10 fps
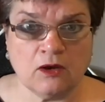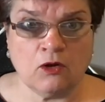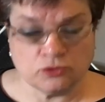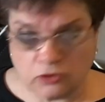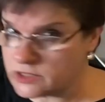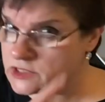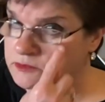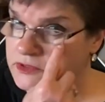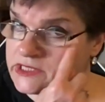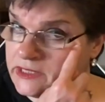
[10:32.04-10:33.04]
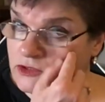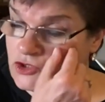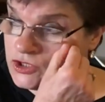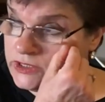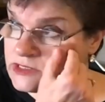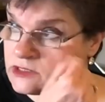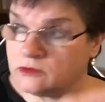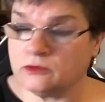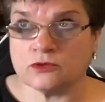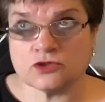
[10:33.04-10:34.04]
Although as a percentage, it
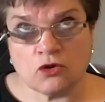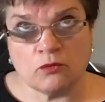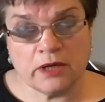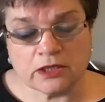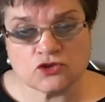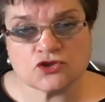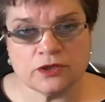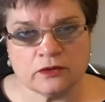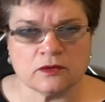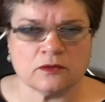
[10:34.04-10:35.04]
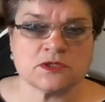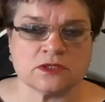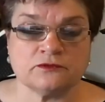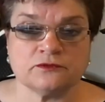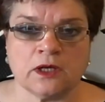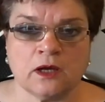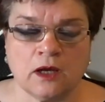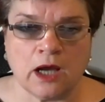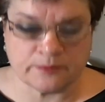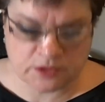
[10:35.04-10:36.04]
doesn't look so much in terms of
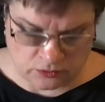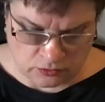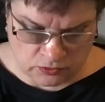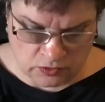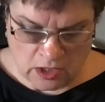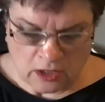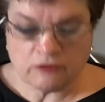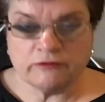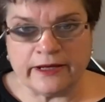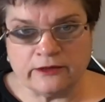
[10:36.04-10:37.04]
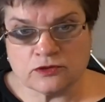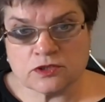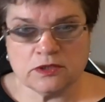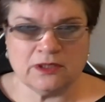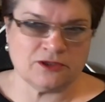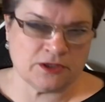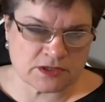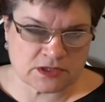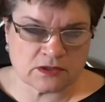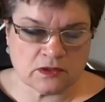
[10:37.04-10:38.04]
absolute values, it
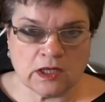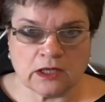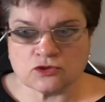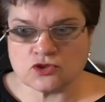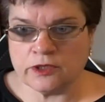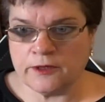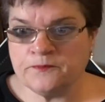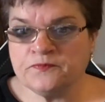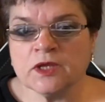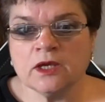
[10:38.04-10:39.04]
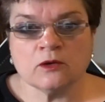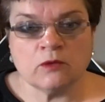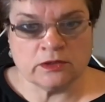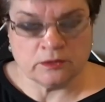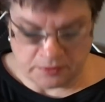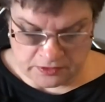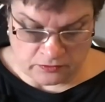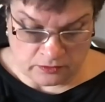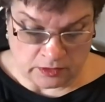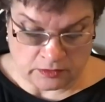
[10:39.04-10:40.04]
is actually quite a
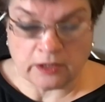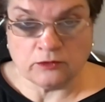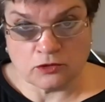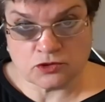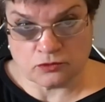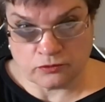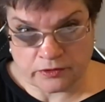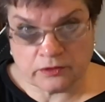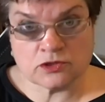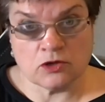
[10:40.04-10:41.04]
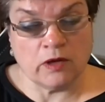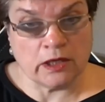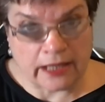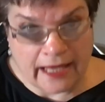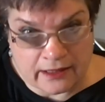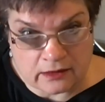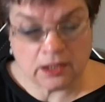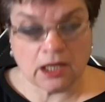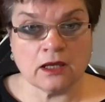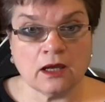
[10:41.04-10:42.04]
bit that I lost through it. So
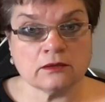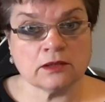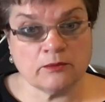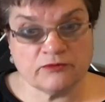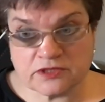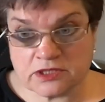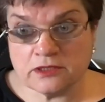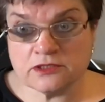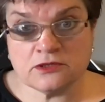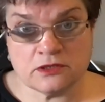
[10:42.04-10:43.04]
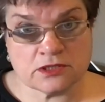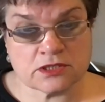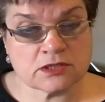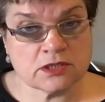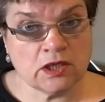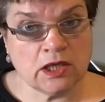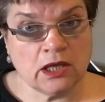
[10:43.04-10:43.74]
again, I can't emphasize this